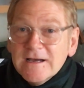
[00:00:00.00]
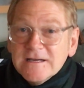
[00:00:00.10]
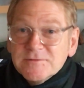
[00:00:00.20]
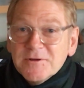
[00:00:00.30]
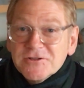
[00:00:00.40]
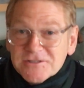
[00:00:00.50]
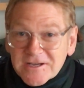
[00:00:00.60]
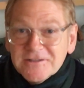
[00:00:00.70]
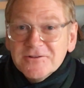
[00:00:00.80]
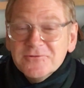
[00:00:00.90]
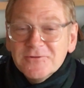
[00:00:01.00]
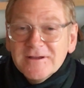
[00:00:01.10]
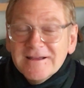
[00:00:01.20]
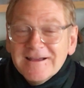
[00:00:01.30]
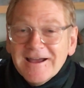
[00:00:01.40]
as much as I do,
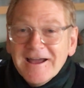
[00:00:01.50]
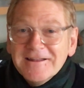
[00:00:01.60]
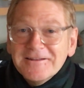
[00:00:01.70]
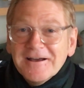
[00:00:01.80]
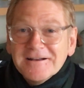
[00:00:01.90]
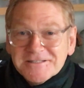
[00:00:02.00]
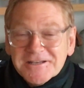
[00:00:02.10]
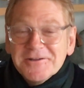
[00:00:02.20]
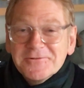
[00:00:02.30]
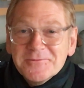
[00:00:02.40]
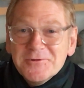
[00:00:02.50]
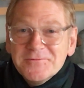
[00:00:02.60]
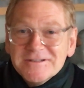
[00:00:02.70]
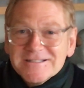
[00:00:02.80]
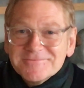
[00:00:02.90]
and I'll see you at the
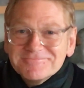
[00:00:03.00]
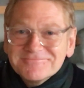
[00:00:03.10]
movies.